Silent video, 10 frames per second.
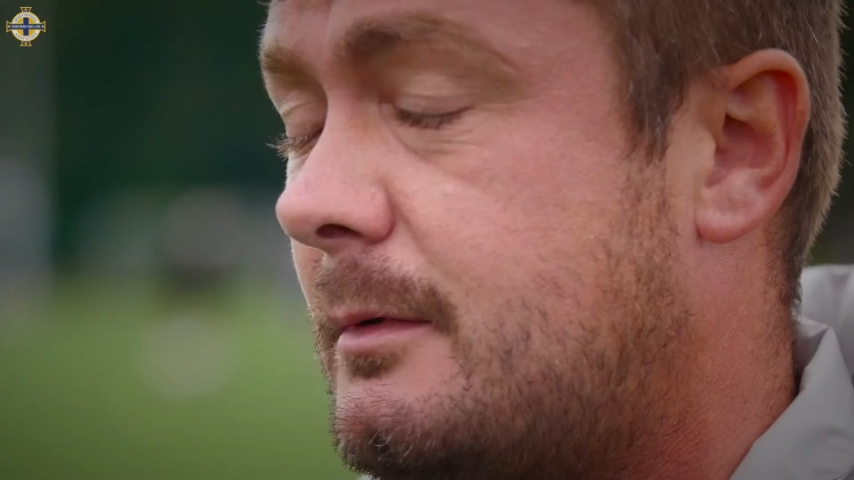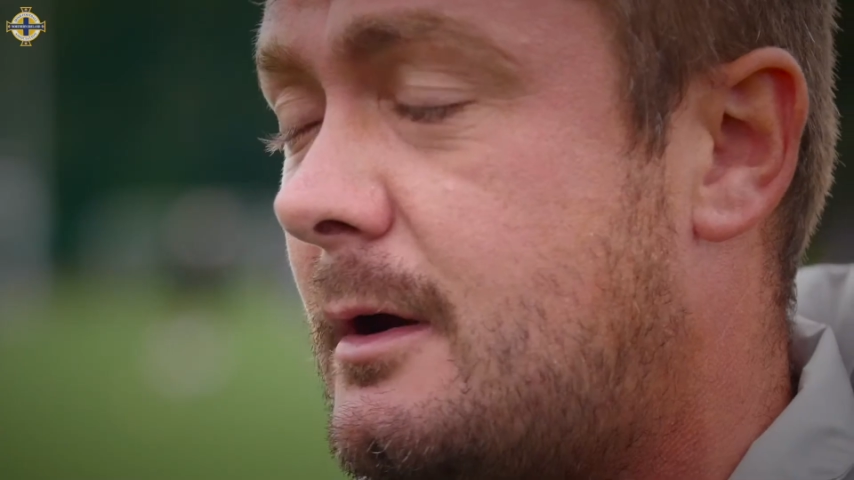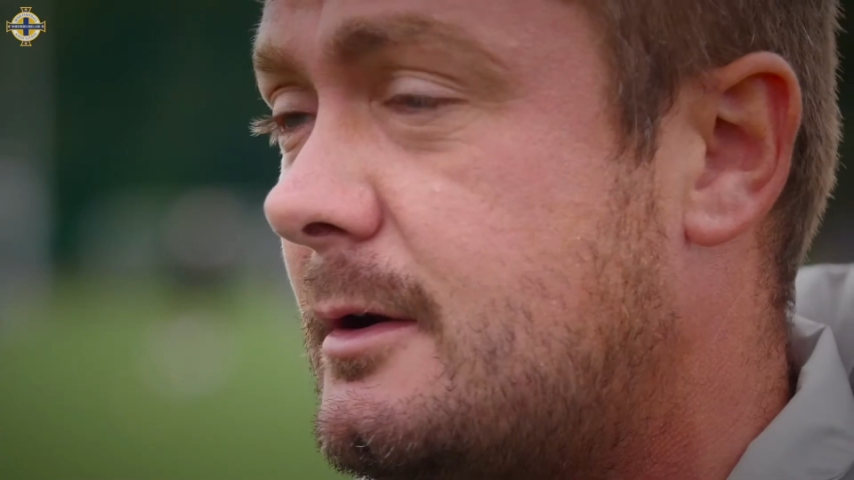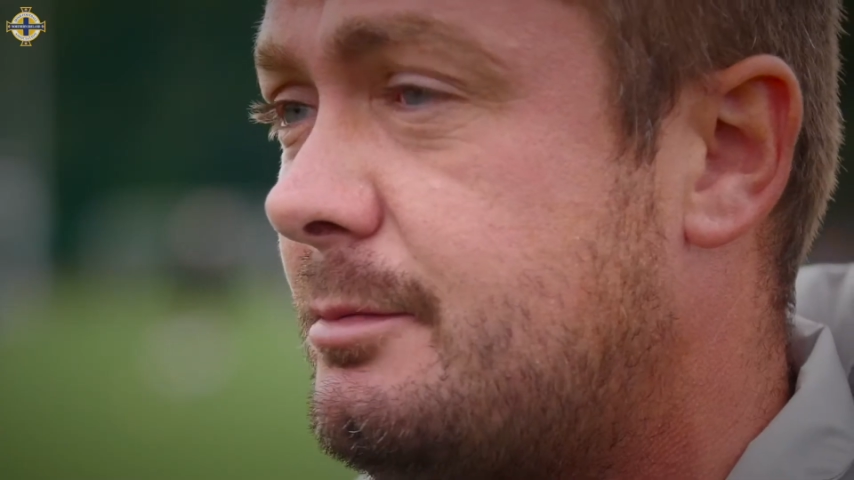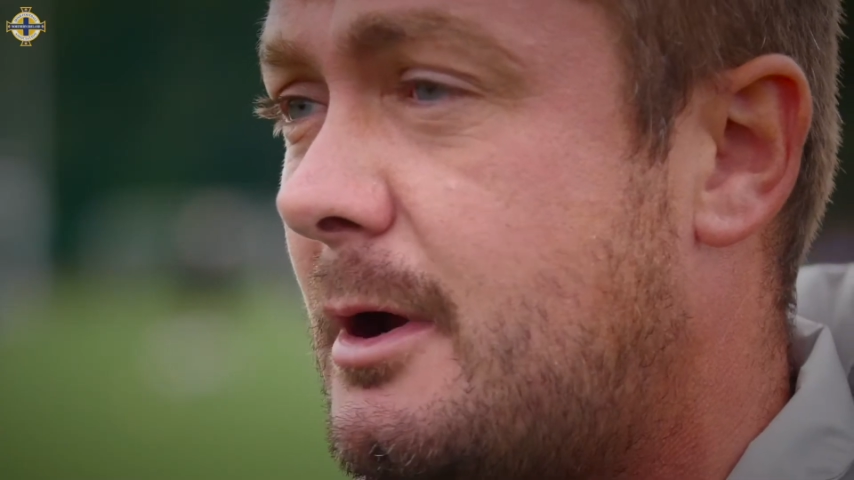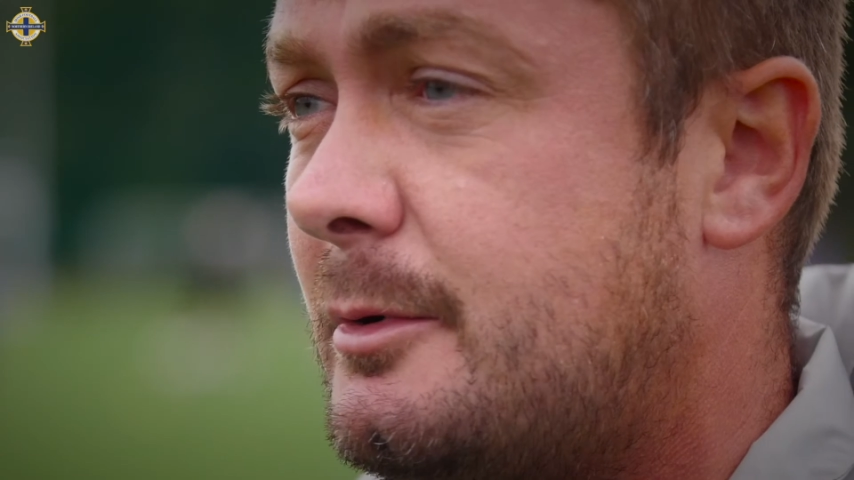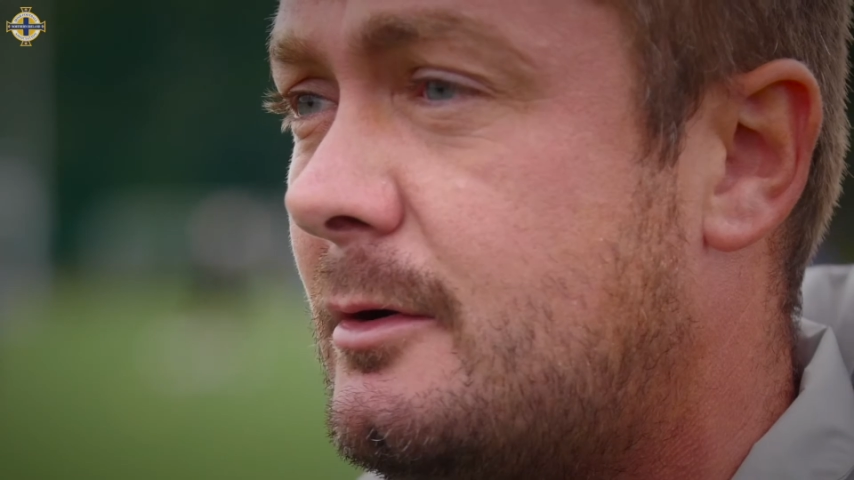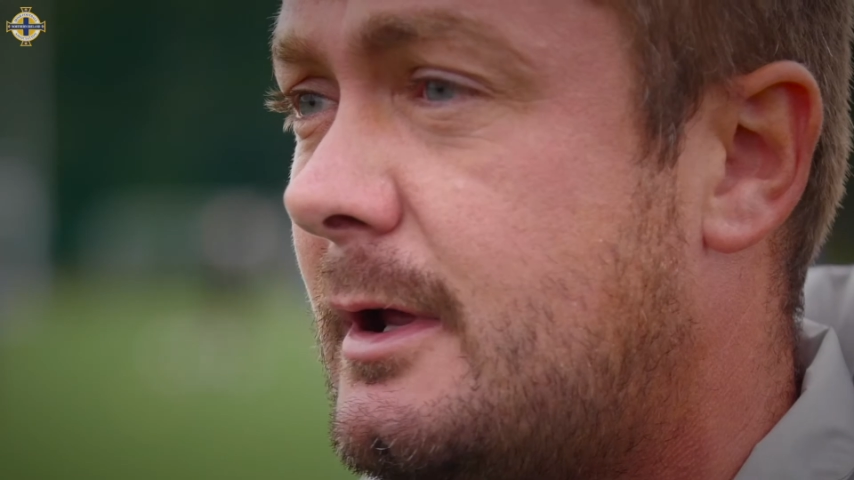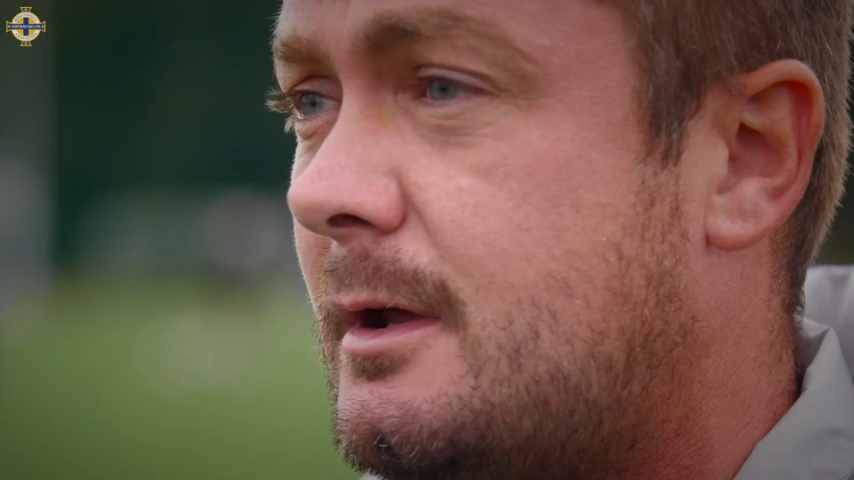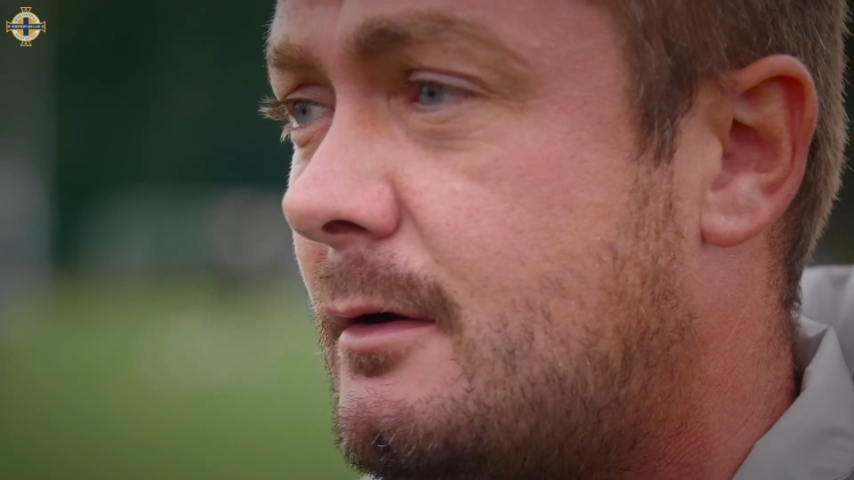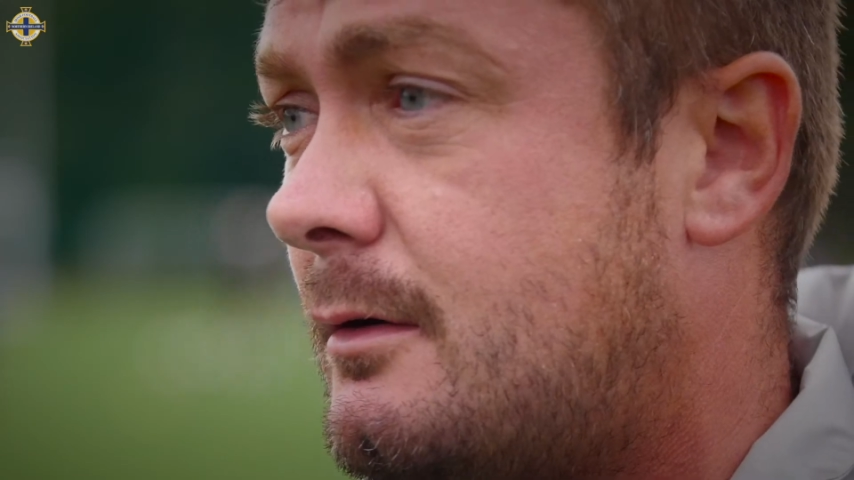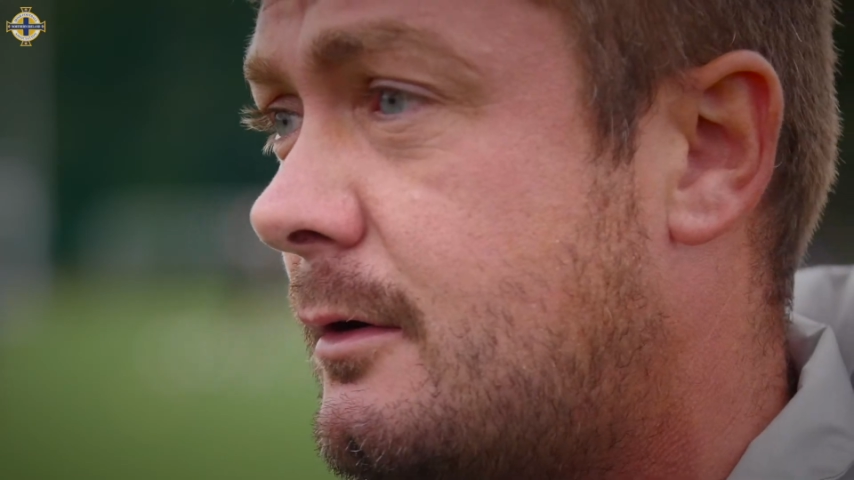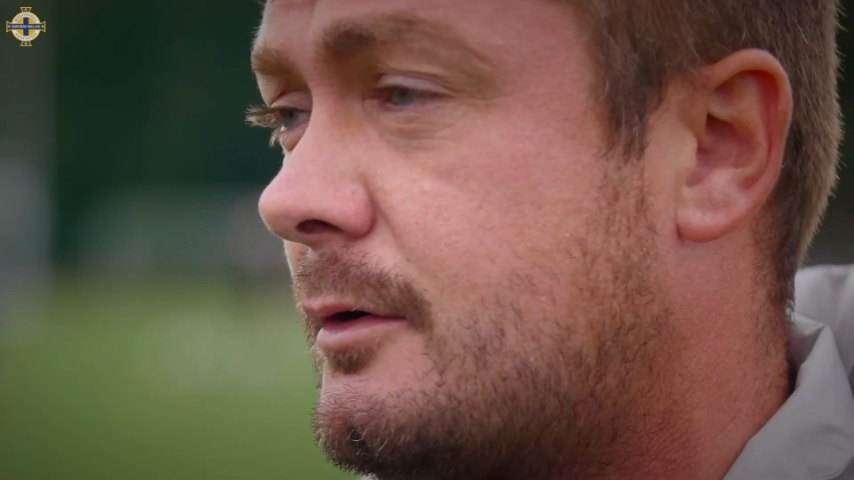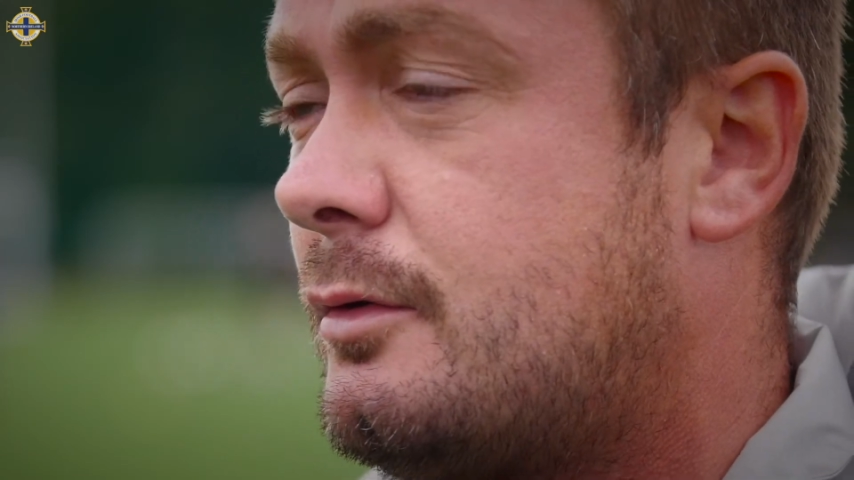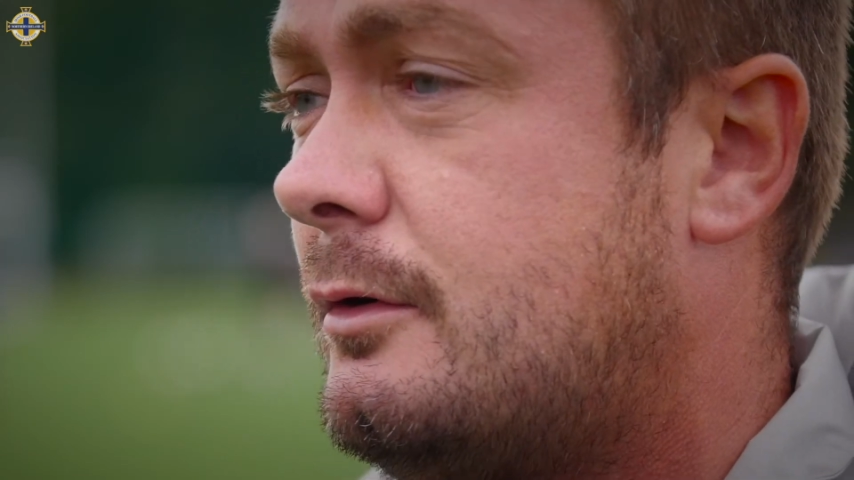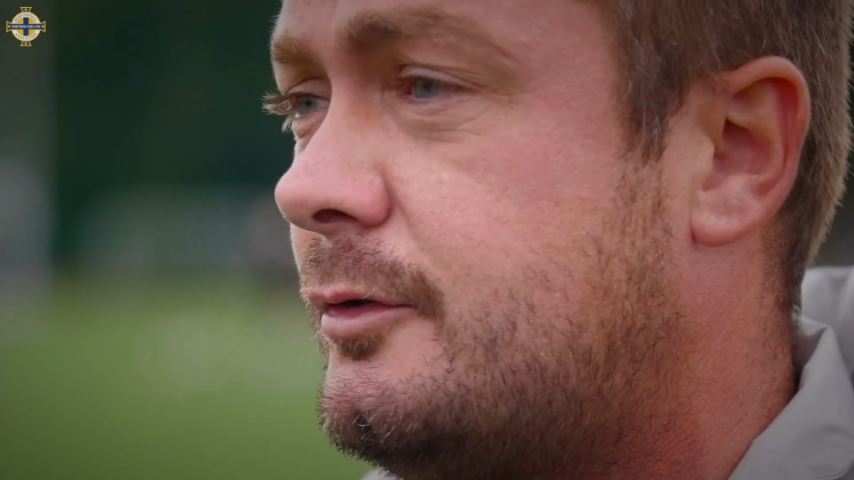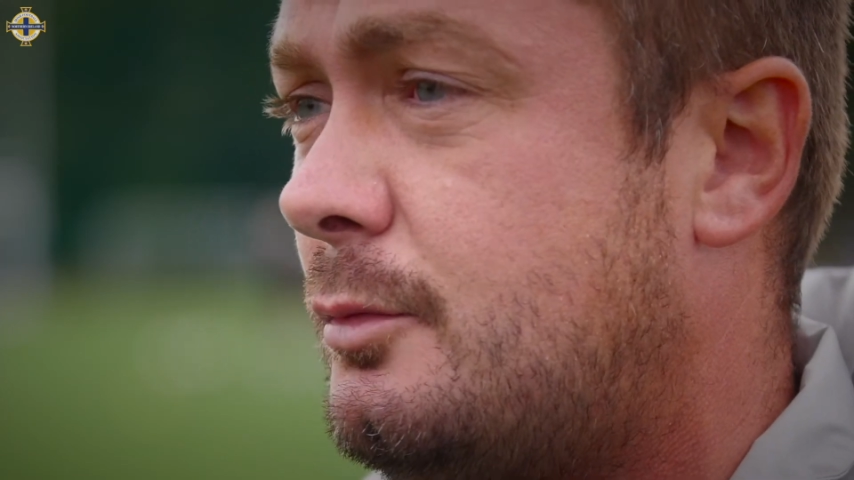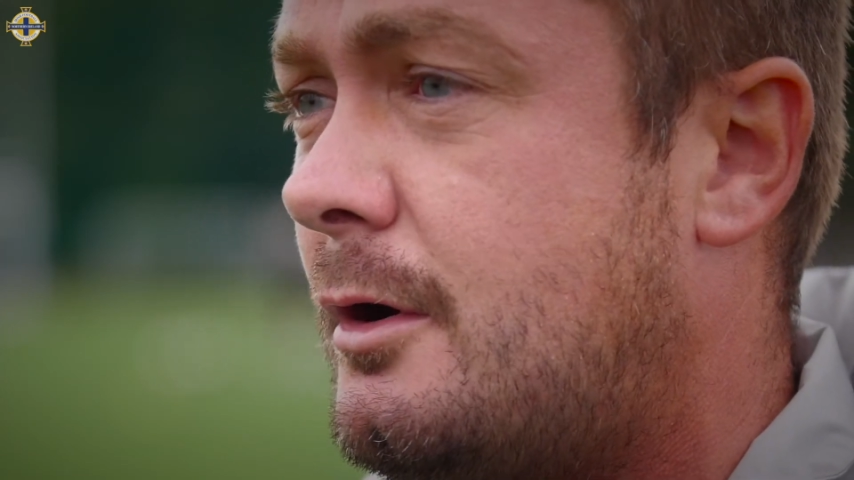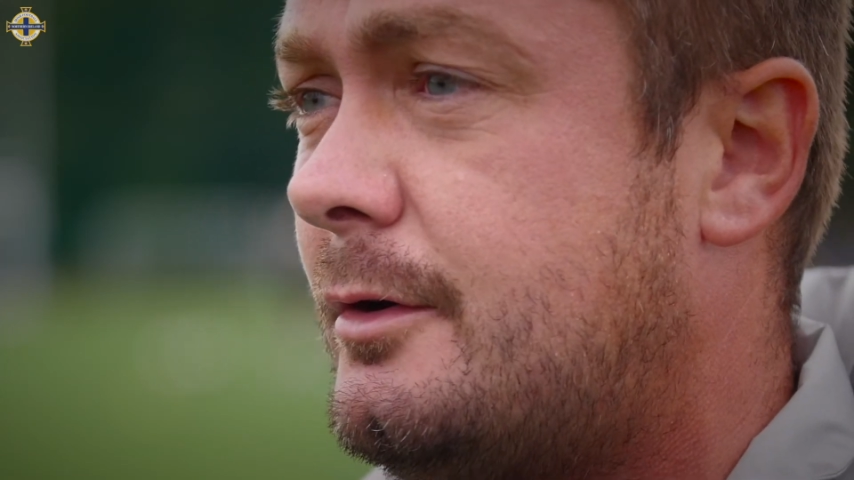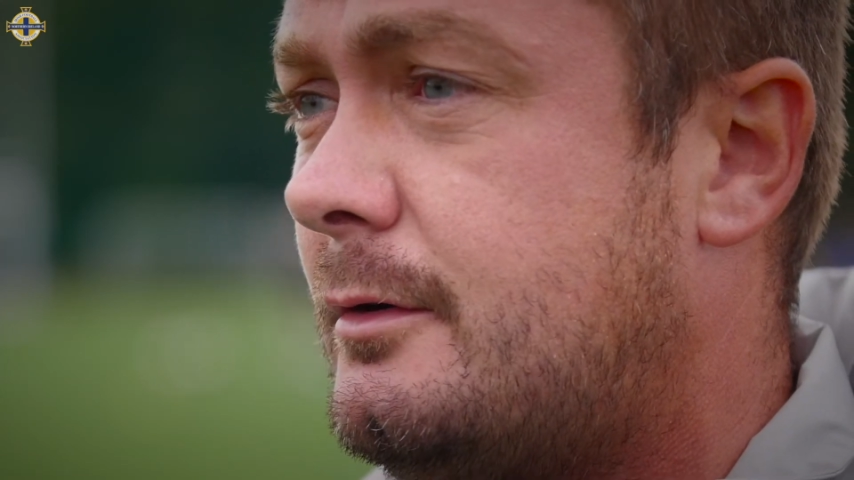Irish Premier League or, or across the
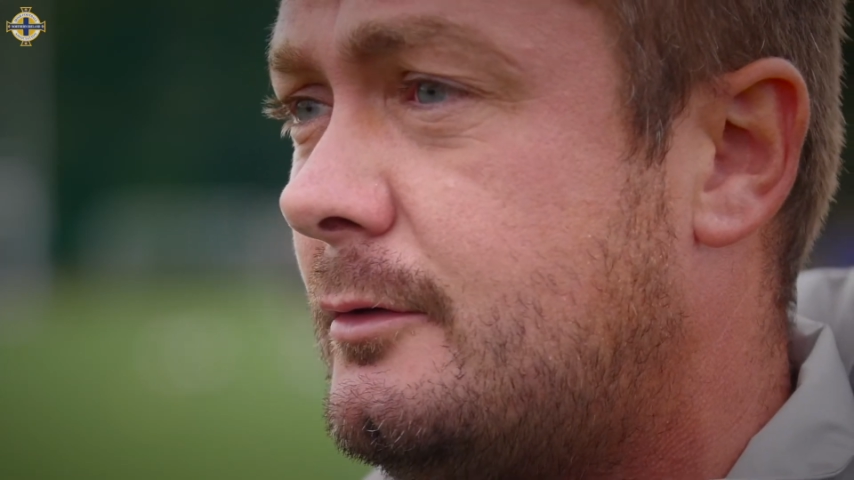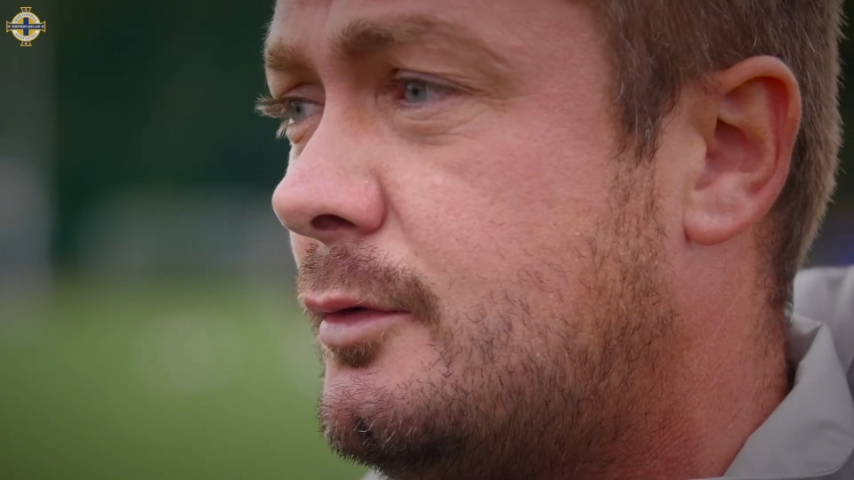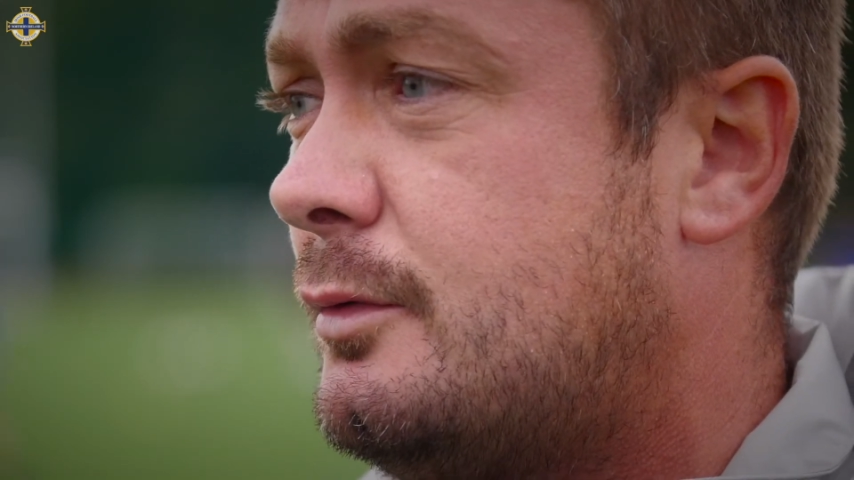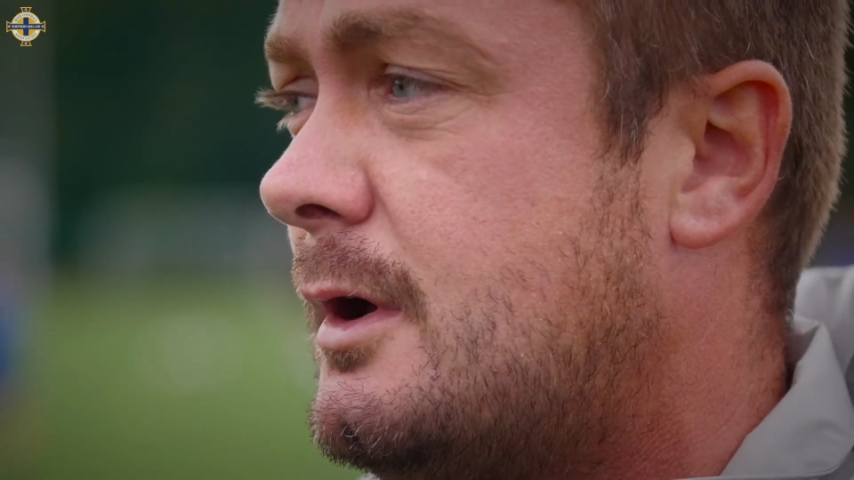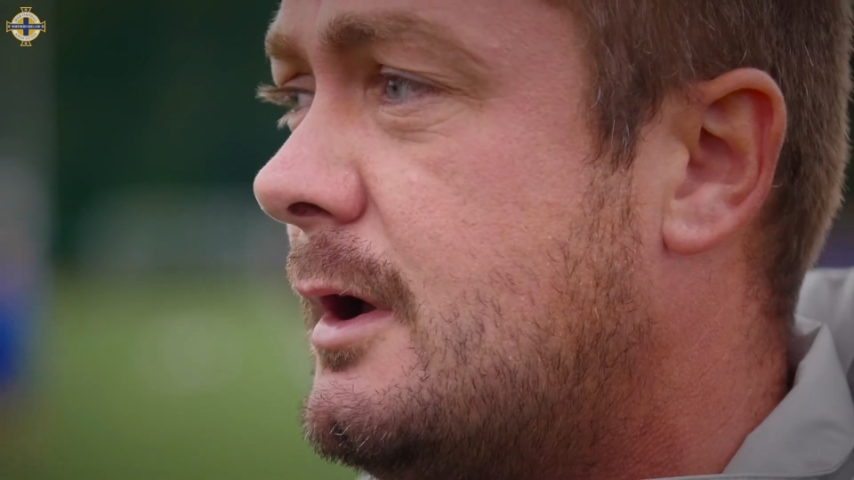water, you know,